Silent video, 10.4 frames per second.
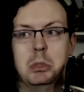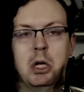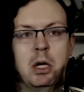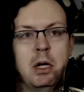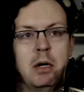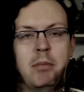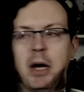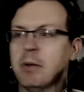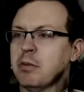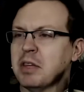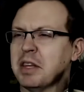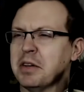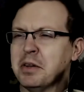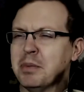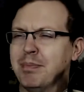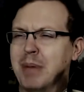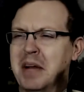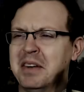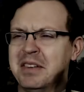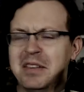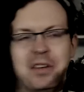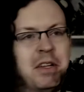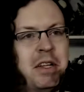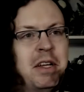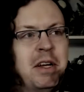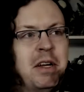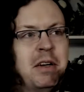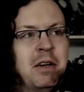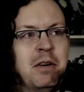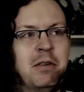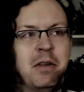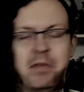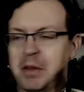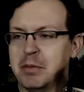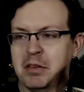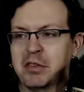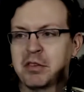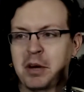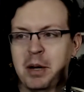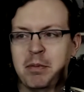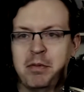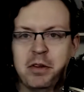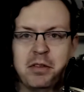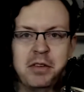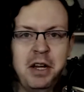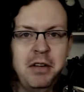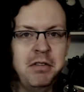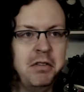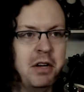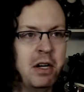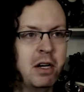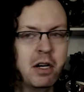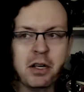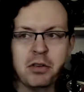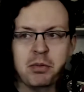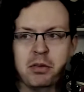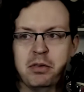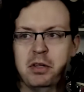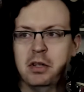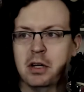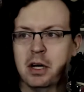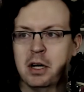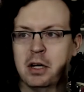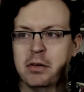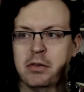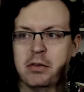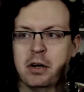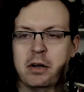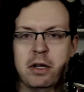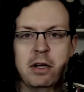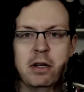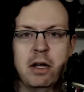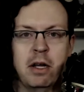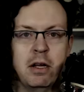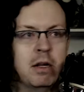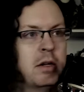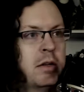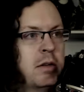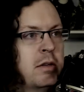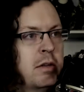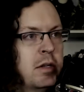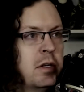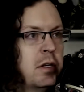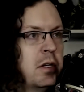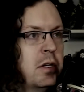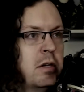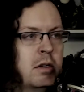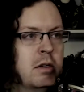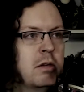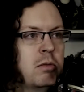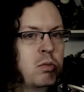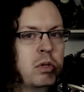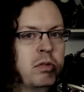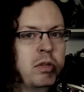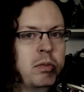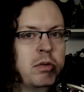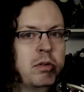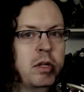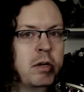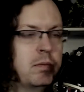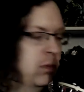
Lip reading: Mine was a little bent on the lid. I don't know if that means it's crammed full of stuff. I guess we'll see. Let's start digging and we'll see what's in there.